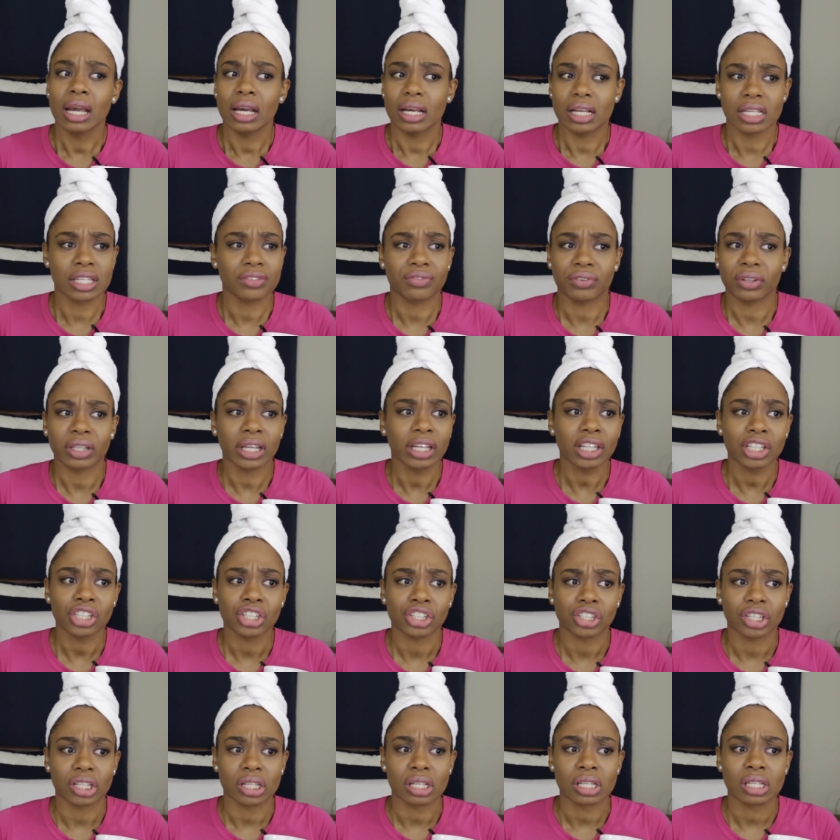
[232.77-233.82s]
is
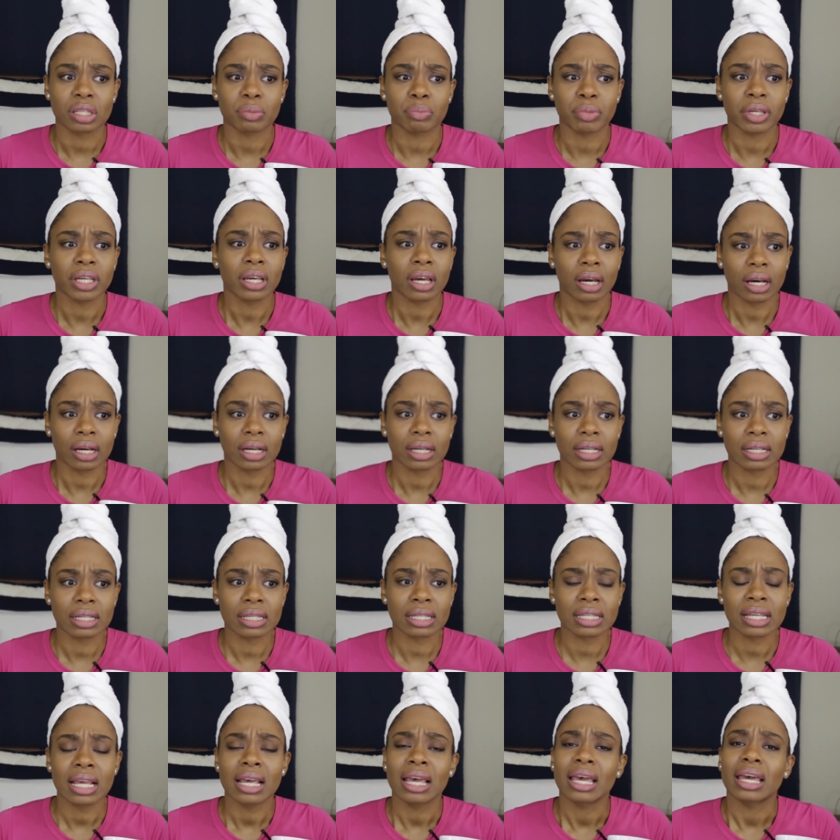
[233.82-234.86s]
fallacious
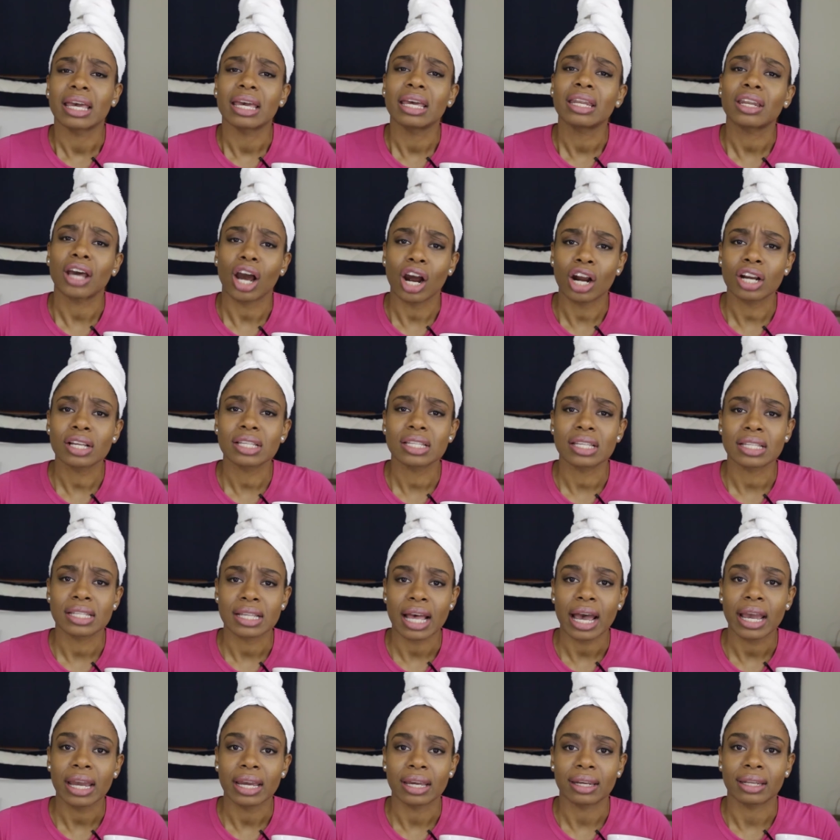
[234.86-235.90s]
because in our
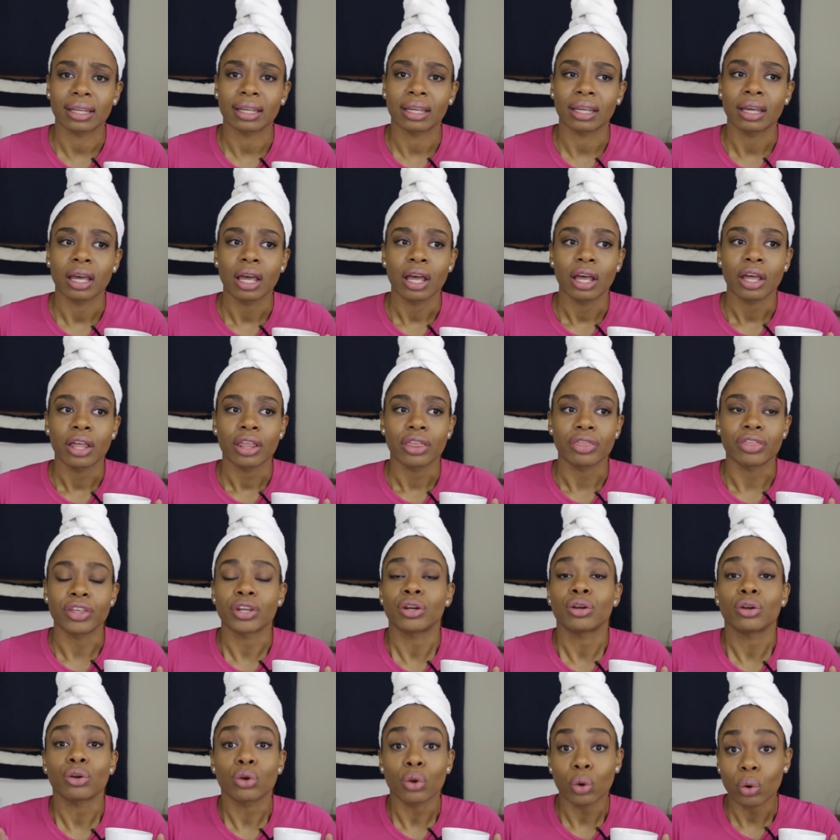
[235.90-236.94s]
society, the
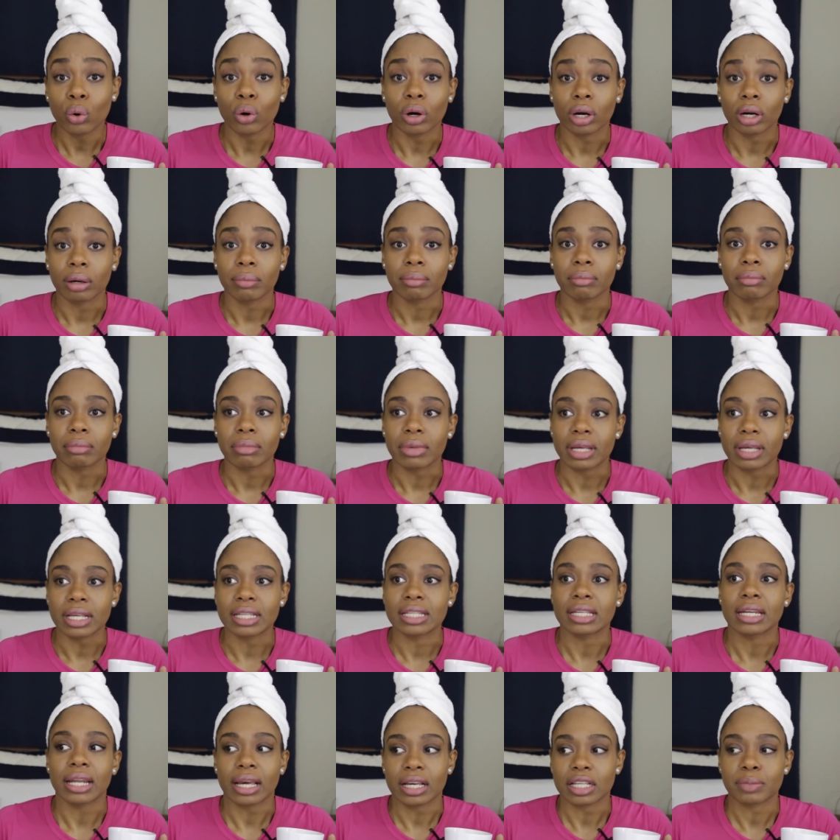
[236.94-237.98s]
norm is
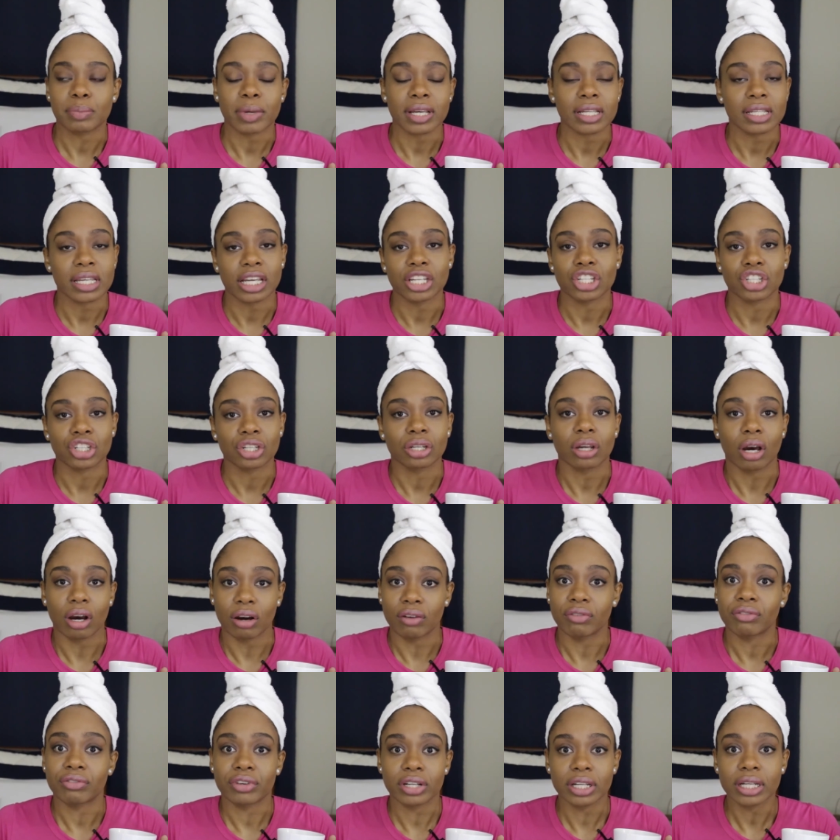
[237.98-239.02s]
an expectation
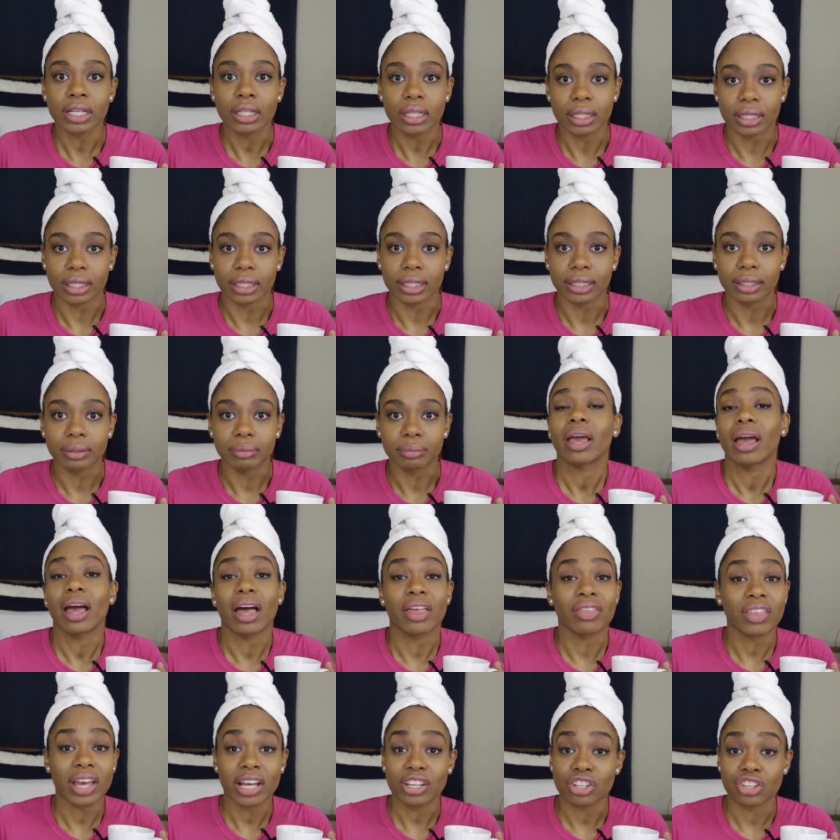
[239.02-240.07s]
of fertility.
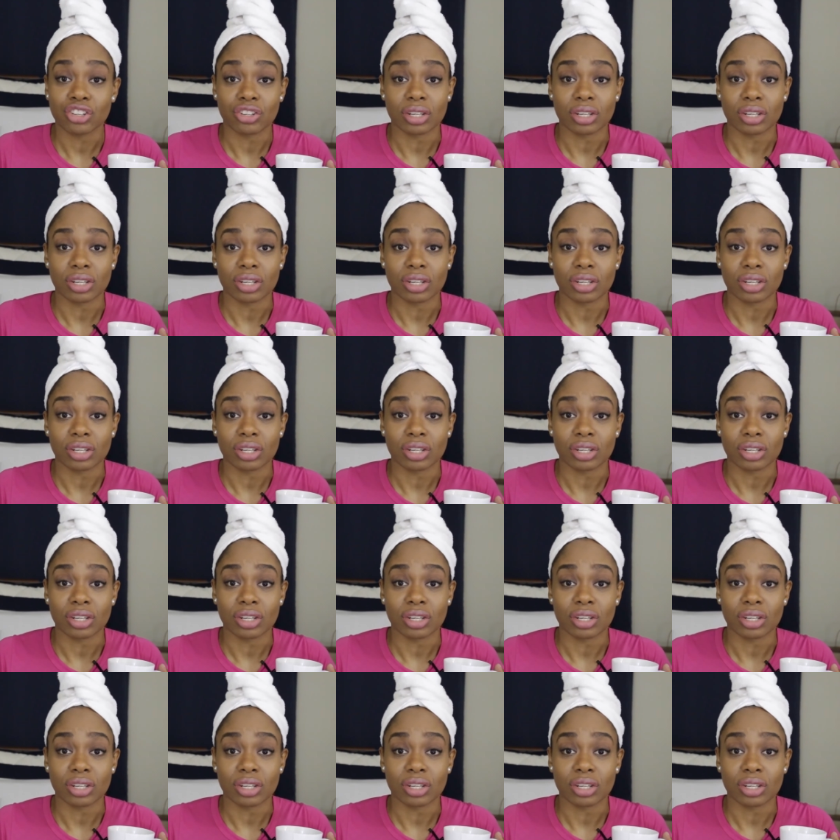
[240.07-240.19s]
And that's